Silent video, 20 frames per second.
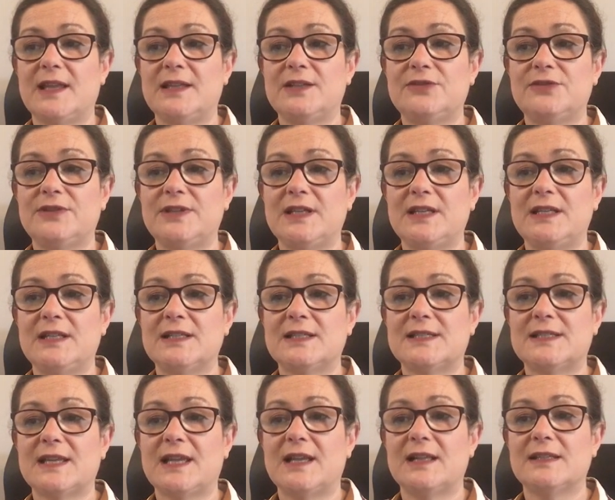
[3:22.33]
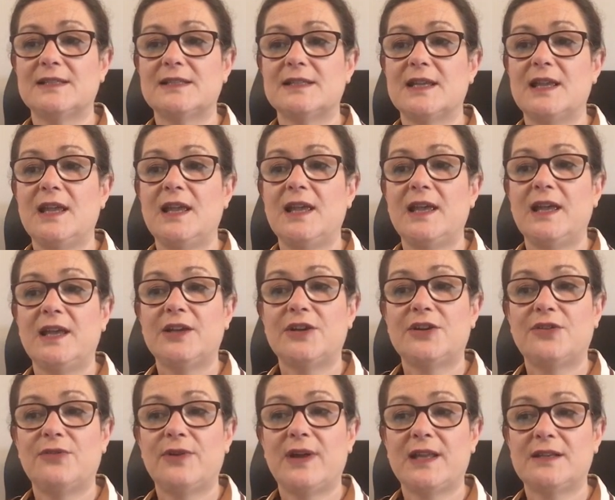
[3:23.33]
endothelial cells and
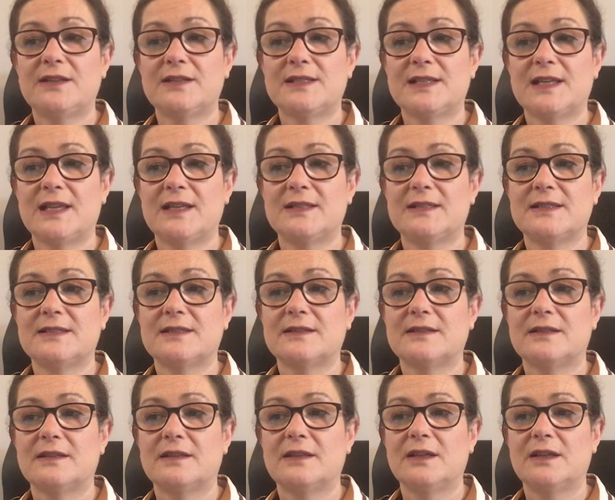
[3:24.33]
keratinocytes.